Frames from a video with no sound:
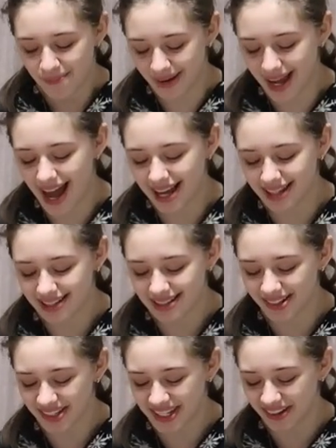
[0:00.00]
but yeah, it's
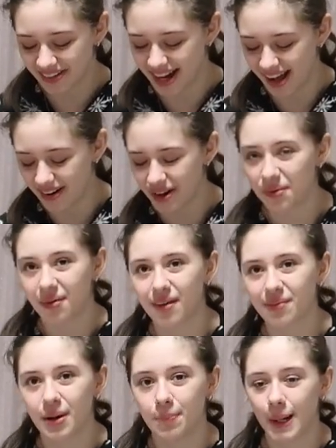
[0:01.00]
so cute. And I don't know what
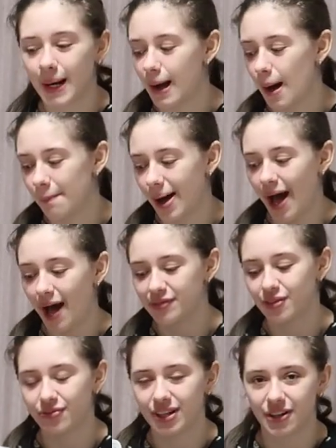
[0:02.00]
I'm gonna put it on, but I'll have
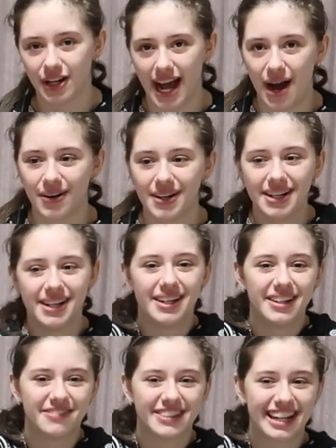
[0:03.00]
to figure it out.
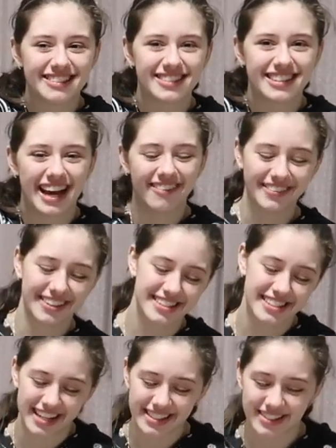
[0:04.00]
But that's what that one
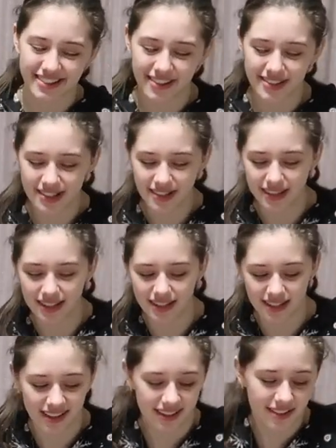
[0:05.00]
looks like. So
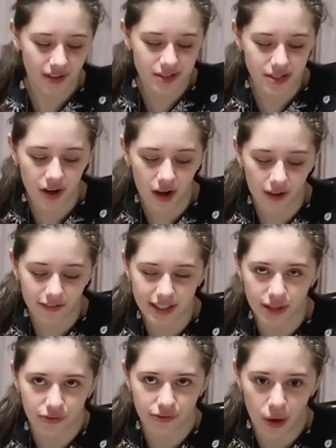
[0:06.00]
those are all
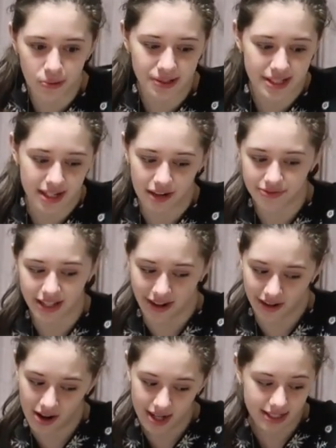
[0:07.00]
like the phone stuff that
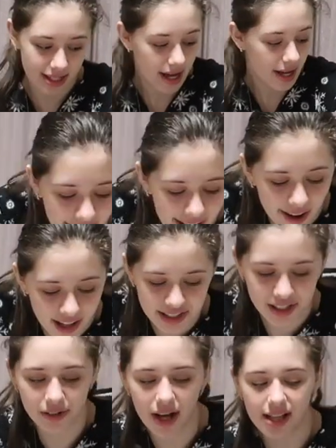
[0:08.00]
I got. I
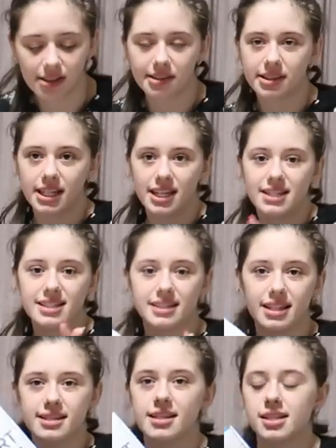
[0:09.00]
also got this.
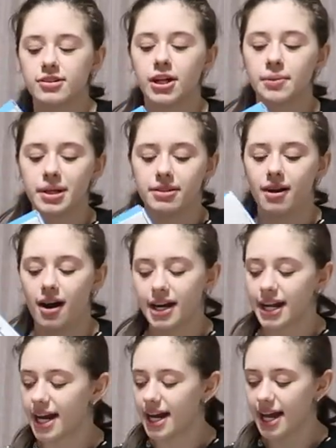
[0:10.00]
This is from
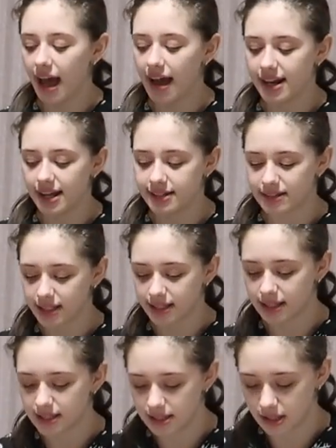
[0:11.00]
Nadia and it's
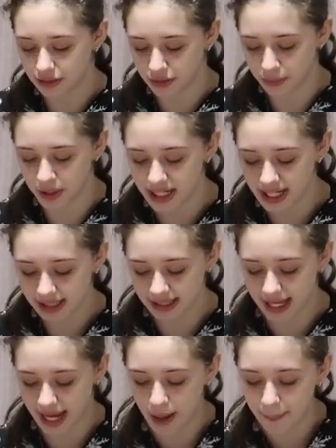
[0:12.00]
like this 3D
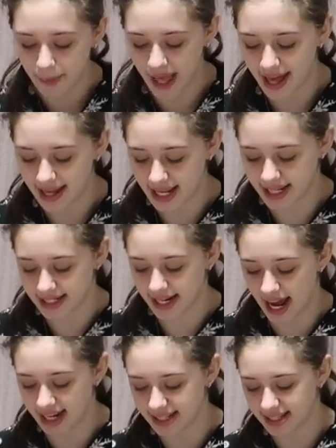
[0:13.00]
lamp and it's an
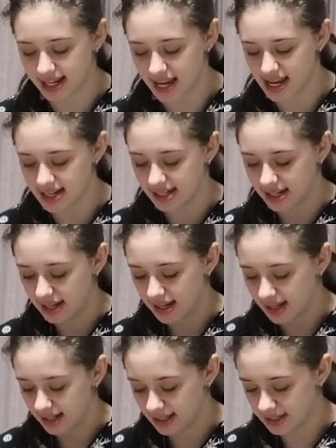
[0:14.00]
ice skate.
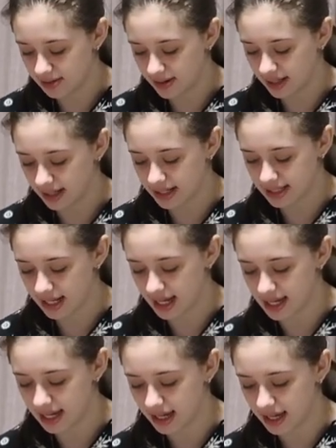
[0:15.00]
This is what it looks
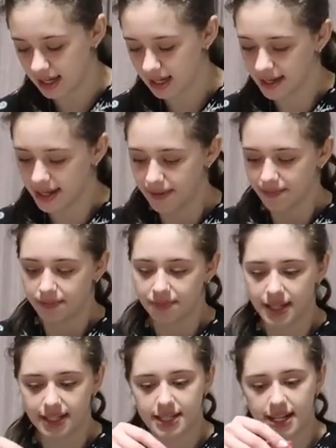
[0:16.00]
like.
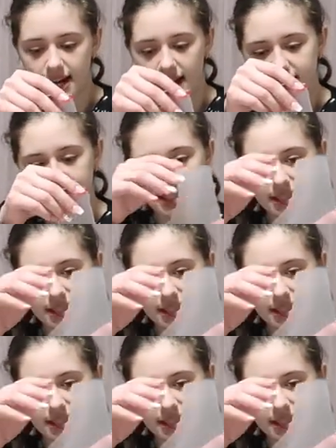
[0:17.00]
It's an ice